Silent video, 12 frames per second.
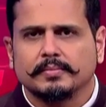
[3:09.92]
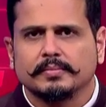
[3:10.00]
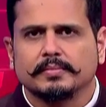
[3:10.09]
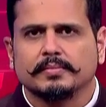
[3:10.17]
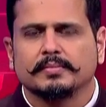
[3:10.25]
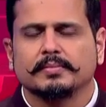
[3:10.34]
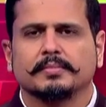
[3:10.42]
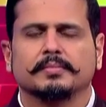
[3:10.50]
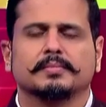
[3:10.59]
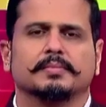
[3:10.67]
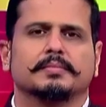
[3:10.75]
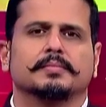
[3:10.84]

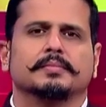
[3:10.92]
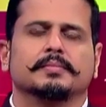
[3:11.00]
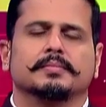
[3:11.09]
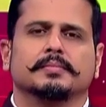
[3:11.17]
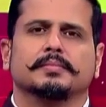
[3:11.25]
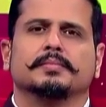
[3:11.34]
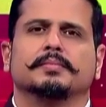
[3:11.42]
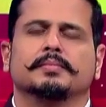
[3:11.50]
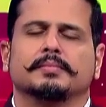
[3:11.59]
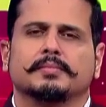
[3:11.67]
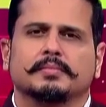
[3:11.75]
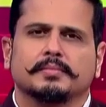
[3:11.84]

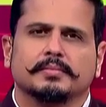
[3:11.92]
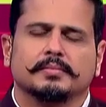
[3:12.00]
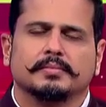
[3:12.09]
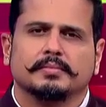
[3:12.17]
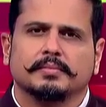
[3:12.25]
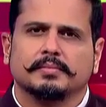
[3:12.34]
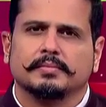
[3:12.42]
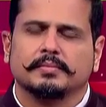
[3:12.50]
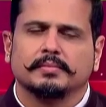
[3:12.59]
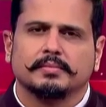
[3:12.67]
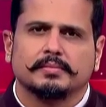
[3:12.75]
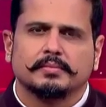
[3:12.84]

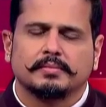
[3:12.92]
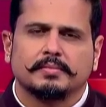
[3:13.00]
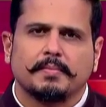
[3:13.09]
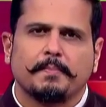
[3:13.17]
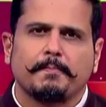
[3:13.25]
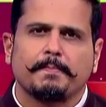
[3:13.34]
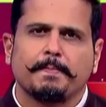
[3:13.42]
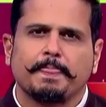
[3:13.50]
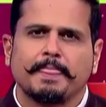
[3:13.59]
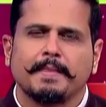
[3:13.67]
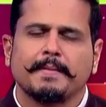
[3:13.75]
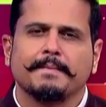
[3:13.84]

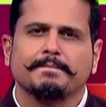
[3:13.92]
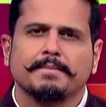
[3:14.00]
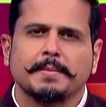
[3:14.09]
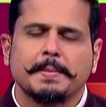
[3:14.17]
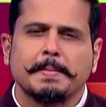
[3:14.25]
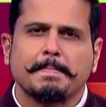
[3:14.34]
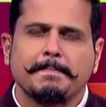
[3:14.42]
The person shown says nothing.